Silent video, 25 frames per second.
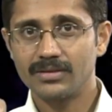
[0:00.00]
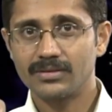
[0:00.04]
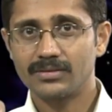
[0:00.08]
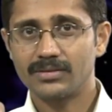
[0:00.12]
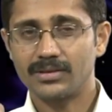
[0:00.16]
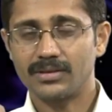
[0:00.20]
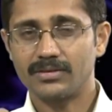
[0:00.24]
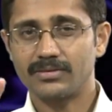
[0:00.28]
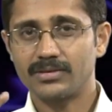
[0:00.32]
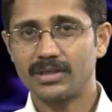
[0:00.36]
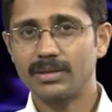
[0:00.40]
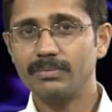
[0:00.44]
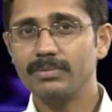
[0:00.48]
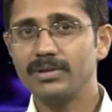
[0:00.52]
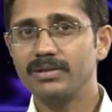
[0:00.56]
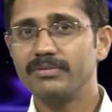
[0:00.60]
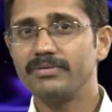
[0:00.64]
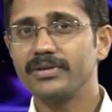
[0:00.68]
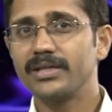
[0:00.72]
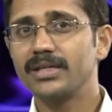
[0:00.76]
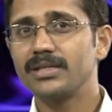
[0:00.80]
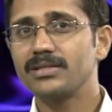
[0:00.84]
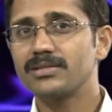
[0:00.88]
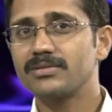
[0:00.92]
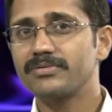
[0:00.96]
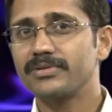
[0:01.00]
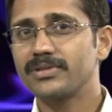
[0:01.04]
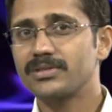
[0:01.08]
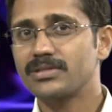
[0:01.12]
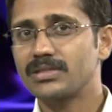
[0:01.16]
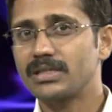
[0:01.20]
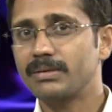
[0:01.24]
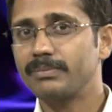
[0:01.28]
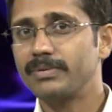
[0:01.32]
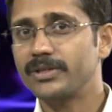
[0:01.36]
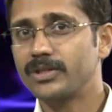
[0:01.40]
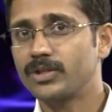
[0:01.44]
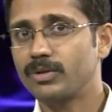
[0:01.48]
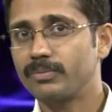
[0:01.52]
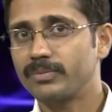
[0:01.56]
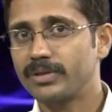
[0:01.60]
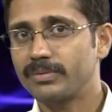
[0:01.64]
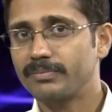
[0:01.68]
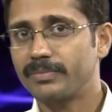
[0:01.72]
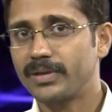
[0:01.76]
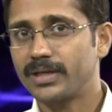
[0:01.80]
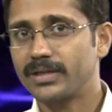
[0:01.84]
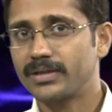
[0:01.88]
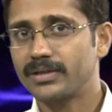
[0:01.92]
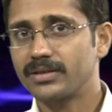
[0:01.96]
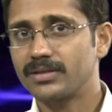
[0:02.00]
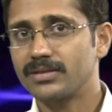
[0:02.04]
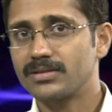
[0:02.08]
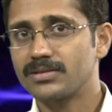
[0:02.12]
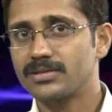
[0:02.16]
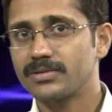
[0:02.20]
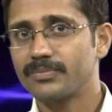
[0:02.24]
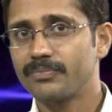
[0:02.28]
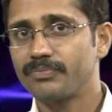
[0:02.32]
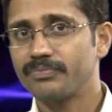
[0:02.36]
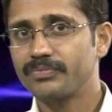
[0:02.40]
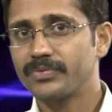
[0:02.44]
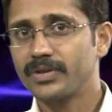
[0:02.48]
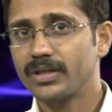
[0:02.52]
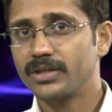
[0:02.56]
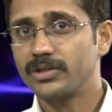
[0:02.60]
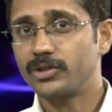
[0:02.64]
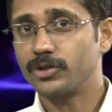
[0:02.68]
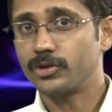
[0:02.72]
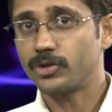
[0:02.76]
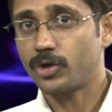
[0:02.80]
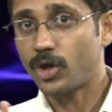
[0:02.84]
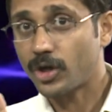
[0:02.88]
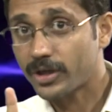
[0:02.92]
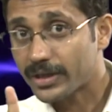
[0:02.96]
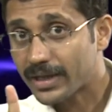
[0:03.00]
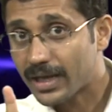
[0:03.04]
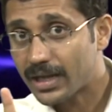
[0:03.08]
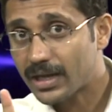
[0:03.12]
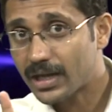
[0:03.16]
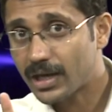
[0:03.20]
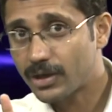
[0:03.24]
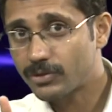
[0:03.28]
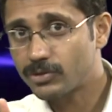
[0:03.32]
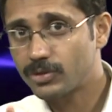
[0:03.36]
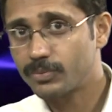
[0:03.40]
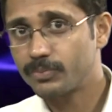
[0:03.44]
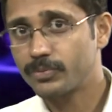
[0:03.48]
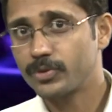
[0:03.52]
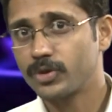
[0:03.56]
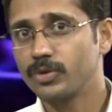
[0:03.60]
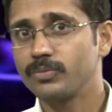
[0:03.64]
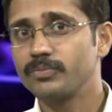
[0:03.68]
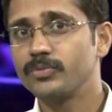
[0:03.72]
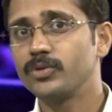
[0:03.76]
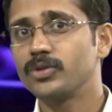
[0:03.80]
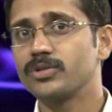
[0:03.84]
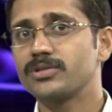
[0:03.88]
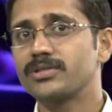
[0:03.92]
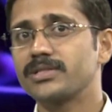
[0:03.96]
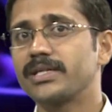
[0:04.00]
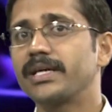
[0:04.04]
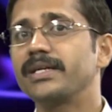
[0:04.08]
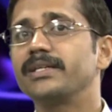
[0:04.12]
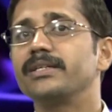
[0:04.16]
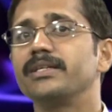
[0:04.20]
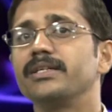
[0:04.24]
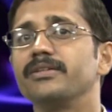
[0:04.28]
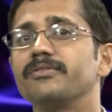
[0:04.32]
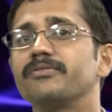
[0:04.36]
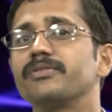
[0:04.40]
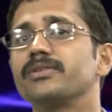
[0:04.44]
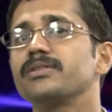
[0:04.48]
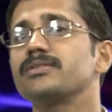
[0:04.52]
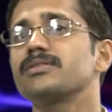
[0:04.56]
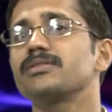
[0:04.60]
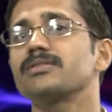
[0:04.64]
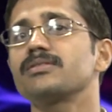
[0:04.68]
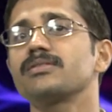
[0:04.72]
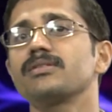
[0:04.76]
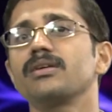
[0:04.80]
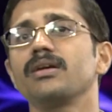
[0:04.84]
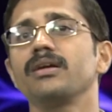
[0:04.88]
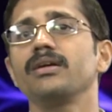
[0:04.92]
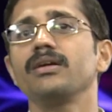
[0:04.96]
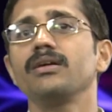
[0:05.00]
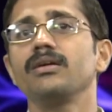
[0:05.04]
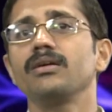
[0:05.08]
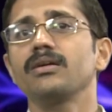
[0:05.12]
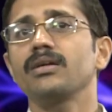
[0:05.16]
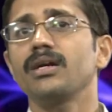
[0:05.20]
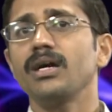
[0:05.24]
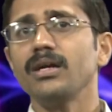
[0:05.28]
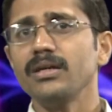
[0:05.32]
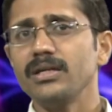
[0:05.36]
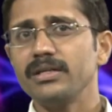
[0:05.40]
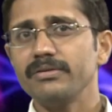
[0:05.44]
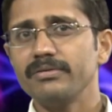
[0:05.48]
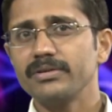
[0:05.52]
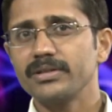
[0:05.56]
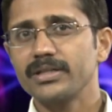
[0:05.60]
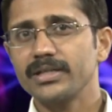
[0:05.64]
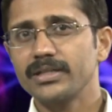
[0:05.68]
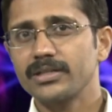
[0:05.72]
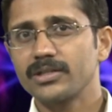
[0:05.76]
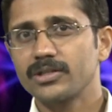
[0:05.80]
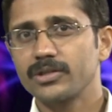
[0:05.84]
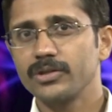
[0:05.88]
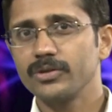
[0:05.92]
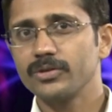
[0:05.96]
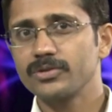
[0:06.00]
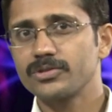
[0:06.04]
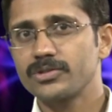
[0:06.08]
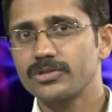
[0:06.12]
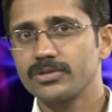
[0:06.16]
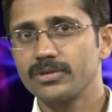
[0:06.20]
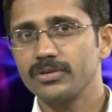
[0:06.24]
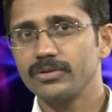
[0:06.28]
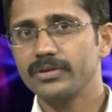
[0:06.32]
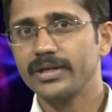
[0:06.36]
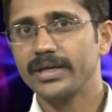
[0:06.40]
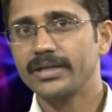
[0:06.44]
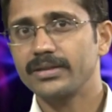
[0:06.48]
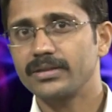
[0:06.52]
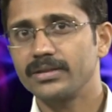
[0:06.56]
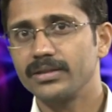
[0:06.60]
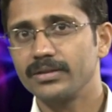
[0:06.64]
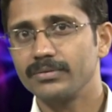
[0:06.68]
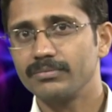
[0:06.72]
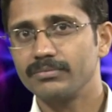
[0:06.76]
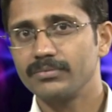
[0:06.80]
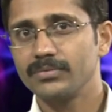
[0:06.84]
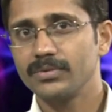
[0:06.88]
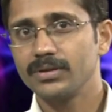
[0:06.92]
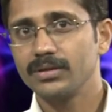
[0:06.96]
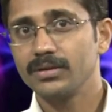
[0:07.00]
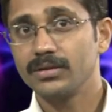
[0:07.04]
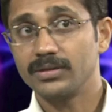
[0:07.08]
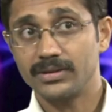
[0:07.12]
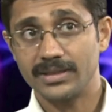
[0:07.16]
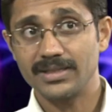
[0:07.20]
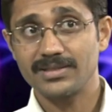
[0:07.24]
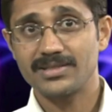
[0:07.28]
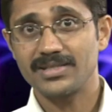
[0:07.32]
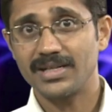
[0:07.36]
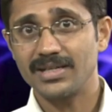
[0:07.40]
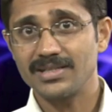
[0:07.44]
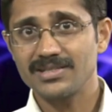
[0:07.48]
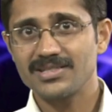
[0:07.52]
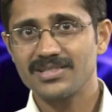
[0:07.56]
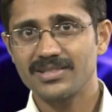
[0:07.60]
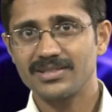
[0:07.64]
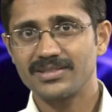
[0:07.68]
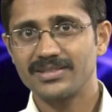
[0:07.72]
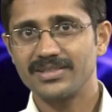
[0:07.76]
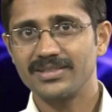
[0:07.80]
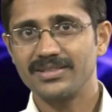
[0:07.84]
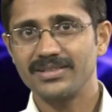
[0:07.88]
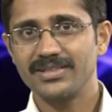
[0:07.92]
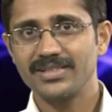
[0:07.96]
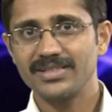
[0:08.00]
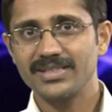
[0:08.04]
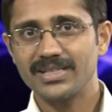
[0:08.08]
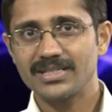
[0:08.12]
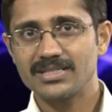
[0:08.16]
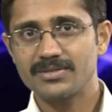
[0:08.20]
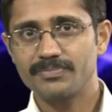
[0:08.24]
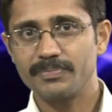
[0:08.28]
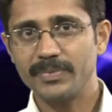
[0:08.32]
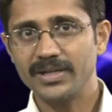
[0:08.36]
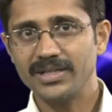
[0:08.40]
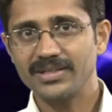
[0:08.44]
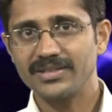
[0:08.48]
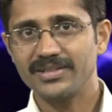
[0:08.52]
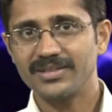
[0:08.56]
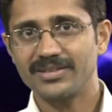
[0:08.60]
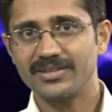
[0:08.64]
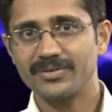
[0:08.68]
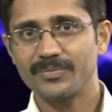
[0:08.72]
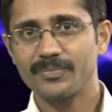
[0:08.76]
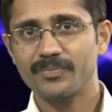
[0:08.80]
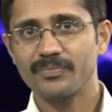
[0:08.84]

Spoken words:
The trouble begins with subatomic particles. You are not allowed to probe those tiny differences, can't even get close to look at them. There is the uncertainty that is built in.